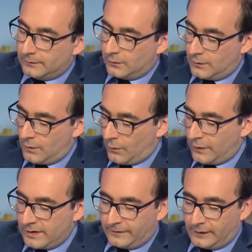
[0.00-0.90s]

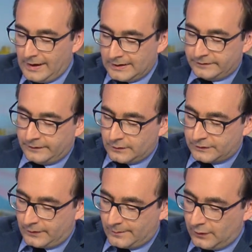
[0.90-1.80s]
already very active in
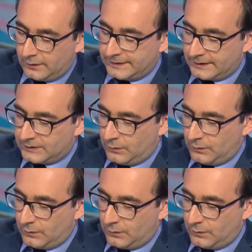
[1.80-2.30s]
Austrian politics